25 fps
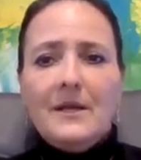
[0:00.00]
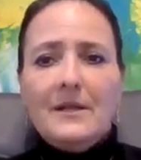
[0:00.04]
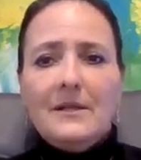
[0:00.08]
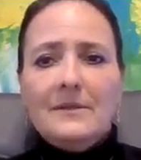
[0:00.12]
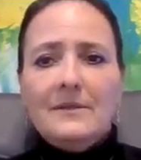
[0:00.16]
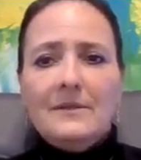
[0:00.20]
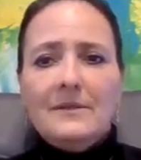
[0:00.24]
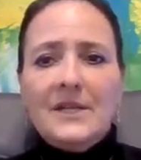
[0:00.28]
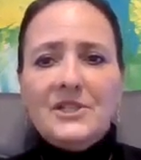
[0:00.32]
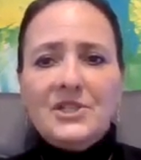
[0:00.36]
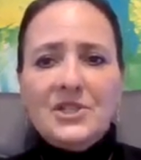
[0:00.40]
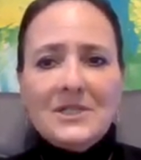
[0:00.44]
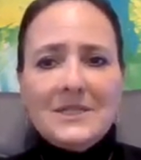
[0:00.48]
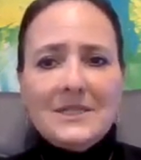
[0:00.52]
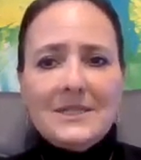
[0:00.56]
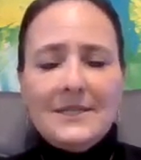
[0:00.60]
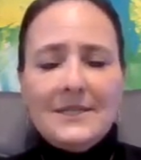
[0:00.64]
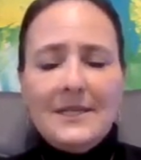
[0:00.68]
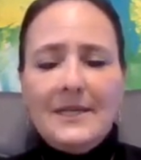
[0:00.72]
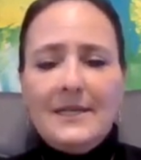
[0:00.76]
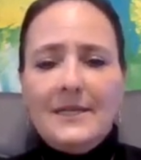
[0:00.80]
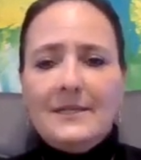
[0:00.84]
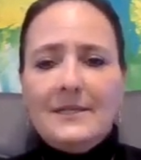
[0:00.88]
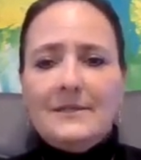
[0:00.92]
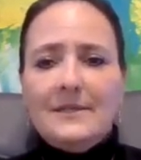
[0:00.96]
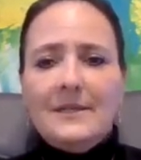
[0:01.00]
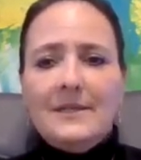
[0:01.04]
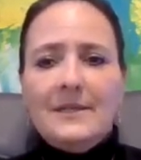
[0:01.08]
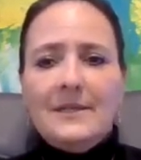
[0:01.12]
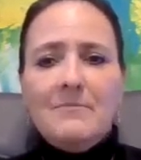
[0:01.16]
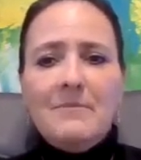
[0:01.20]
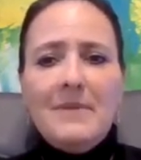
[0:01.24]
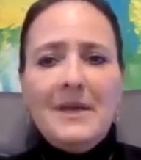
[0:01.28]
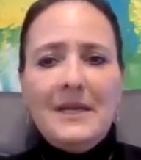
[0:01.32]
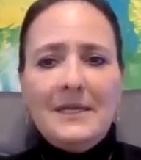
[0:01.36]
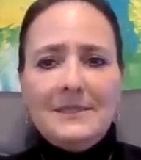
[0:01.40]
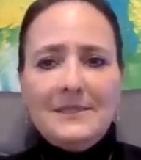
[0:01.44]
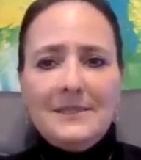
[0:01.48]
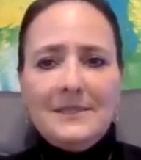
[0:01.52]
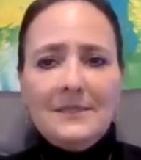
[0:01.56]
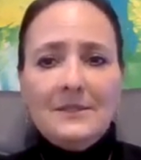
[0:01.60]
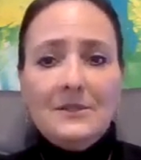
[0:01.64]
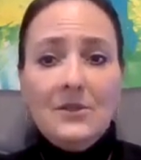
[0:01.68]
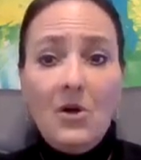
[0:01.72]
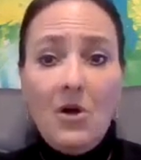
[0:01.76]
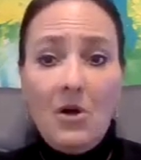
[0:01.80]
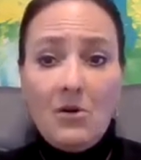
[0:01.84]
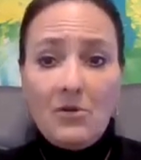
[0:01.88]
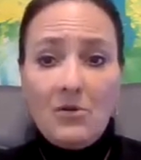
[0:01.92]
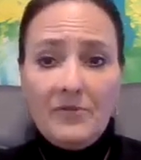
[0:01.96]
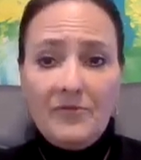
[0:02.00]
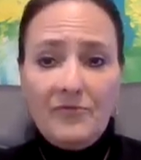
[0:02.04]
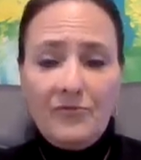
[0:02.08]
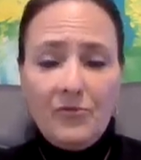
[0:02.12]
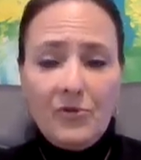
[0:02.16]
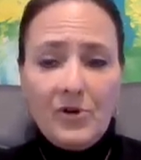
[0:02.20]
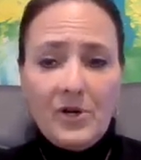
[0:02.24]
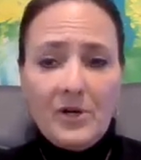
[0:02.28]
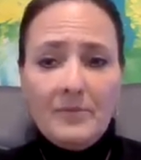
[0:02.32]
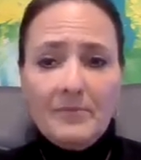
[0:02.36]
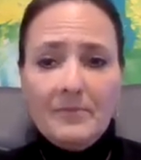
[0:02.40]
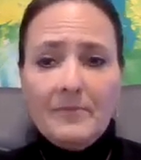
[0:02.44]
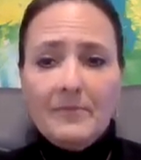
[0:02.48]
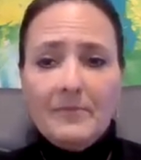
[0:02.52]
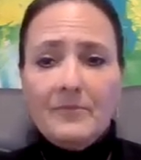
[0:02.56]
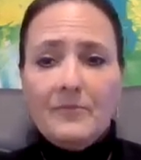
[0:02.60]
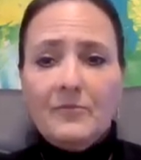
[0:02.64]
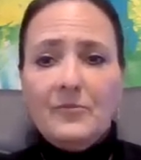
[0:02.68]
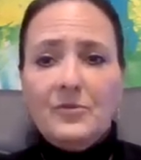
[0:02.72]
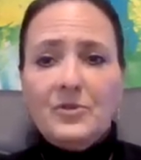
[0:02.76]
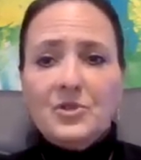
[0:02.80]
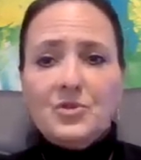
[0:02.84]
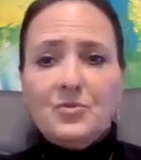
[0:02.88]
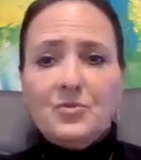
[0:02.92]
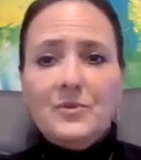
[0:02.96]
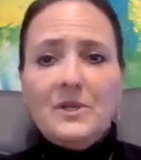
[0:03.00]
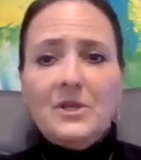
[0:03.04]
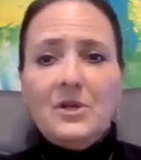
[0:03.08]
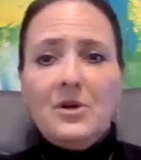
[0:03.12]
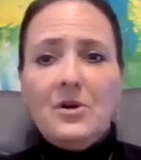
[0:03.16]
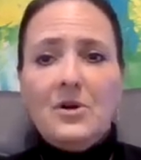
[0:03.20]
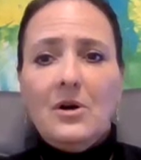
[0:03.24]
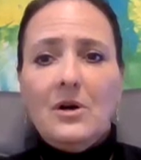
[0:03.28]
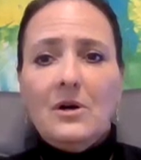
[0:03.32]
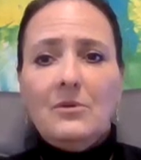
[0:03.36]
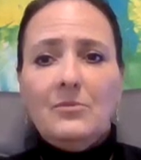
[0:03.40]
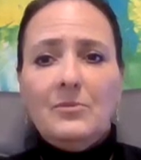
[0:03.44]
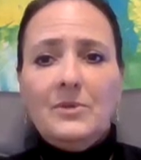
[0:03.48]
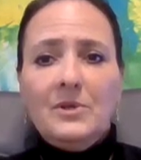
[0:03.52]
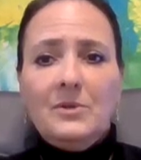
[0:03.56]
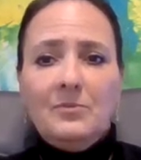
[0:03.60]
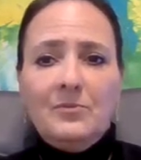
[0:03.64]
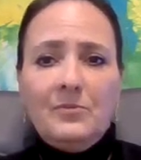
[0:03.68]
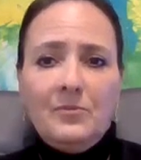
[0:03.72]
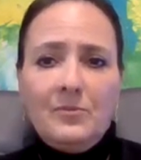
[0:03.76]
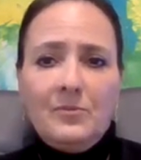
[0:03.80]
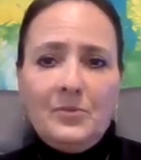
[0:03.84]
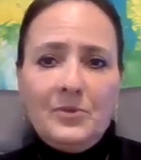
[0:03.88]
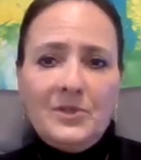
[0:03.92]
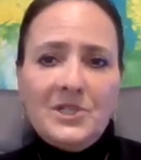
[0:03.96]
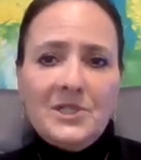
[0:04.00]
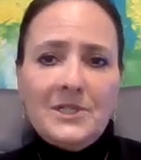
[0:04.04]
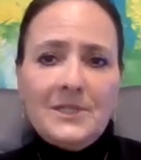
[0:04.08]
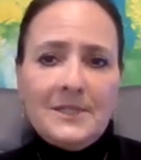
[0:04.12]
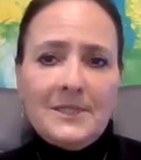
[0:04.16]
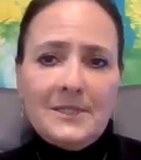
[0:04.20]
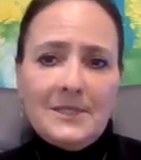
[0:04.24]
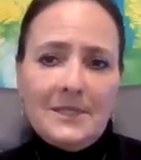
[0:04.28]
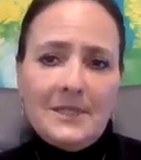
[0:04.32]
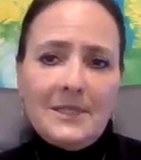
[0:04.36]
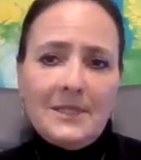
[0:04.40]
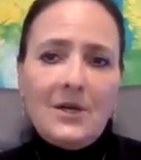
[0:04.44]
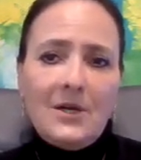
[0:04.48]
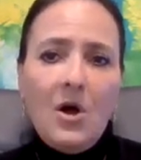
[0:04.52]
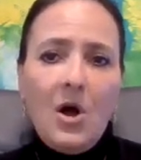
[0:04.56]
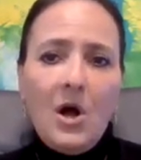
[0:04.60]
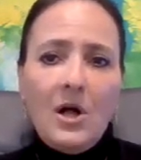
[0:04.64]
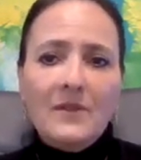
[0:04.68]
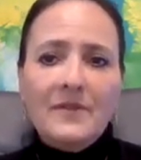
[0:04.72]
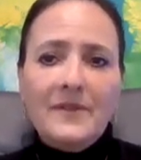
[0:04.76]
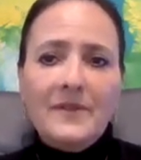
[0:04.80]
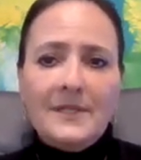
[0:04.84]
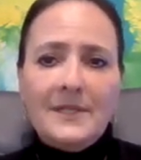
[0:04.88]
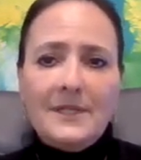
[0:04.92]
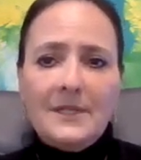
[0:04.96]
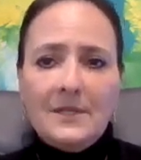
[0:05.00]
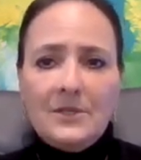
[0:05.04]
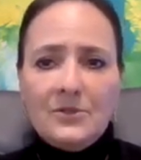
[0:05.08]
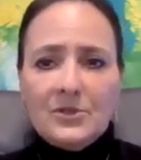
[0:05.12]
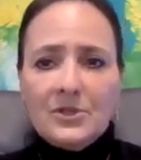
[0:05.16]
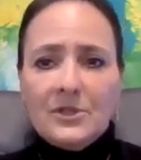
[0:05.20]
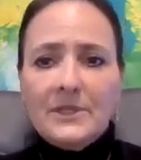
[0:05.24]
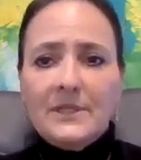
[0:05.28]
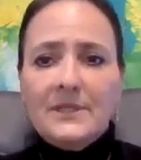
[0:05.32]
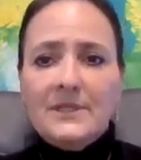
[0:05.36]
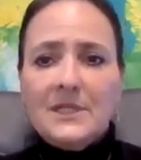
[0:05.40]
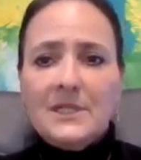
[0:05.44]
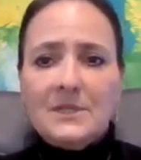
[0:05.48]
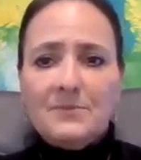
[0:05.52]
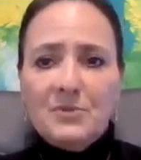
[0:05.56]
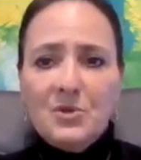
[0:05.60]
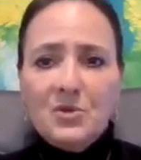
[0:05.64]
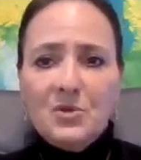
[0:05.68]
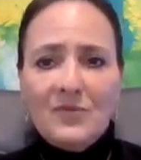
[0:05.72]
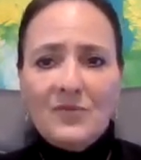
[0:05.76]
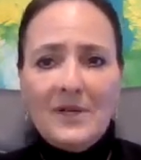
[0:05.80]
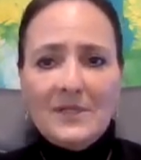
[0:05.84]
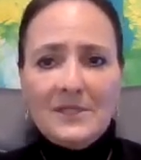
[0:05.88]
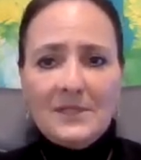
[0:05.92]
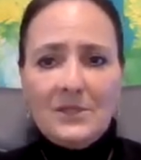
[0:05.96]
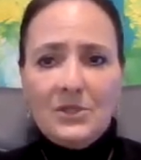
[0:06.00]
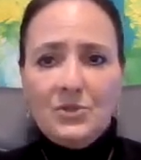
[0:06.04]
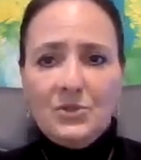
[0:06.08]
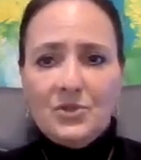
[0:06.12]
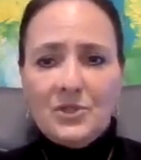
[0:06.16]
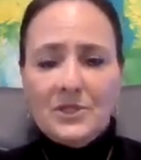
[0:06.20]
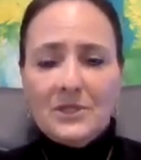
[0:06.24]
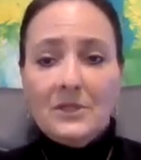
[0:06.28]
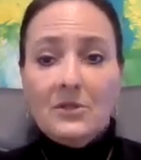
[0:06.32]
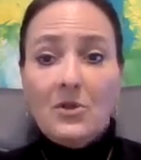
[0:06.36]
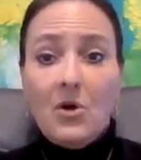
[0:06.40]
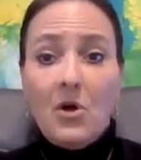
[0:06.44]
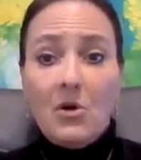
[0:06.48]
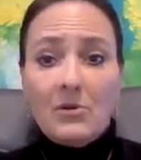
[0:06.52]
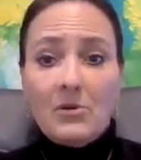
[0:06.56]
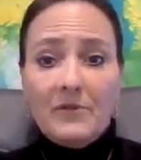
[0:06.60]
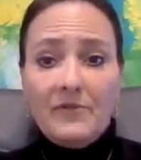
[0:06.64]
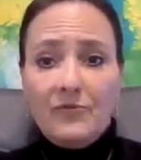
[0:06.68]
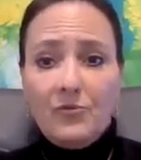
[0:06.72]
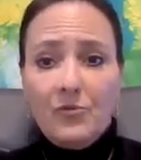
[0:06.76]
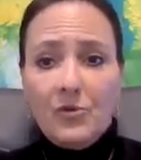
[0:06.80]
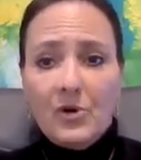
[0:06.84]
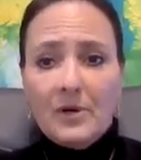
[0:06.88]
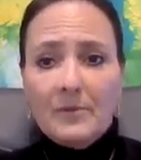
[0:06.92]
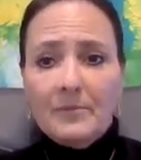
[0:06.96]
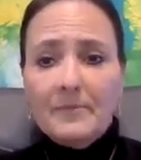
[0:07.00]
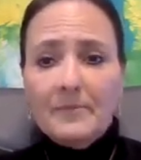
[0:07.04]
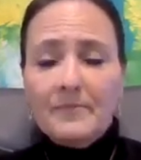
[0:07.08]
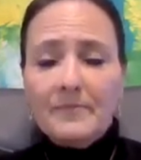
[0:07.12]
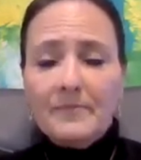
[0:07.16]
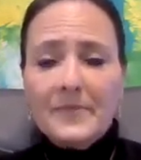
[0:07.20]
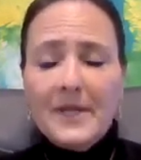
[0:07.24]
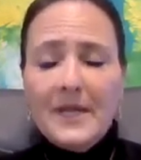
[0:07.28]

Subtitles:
legislate an amazing law reform, which is called the Early Dispute Resolution Law Reform.